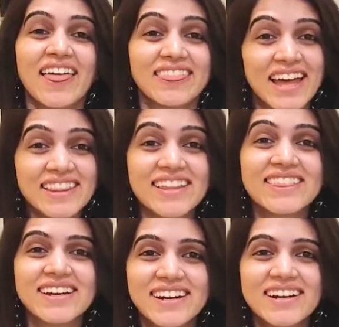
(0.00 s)
Then
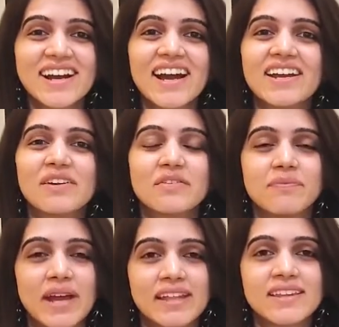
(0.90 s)
the third kind of
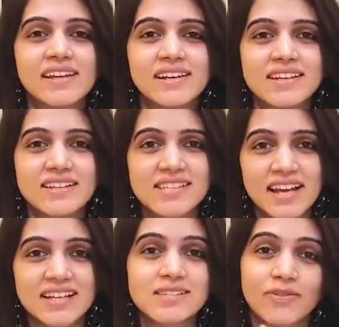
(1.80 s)
mehendi
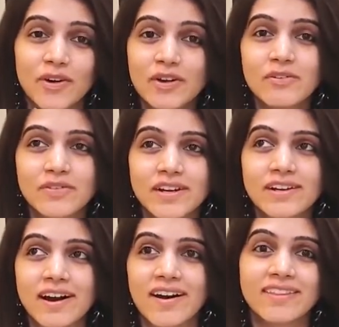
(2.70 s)
designs for your
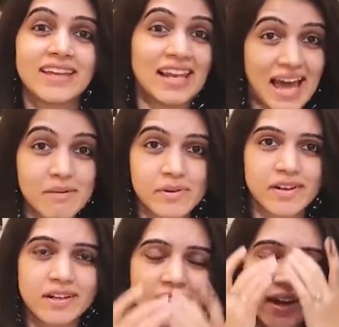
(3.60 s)
feet are the
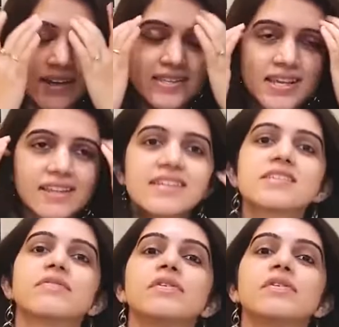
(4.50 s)
elaborate kinds, and these are